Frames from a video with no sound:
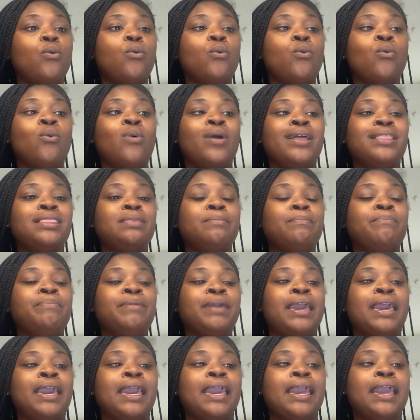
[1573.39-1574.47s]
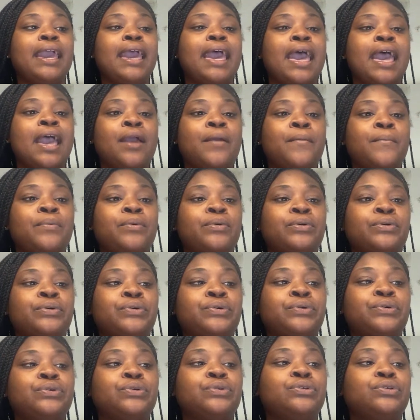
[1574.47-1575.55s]
with being
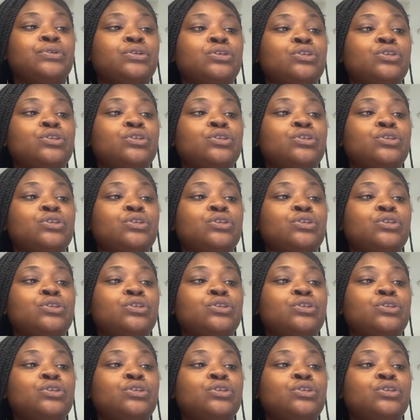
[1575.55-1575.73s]
able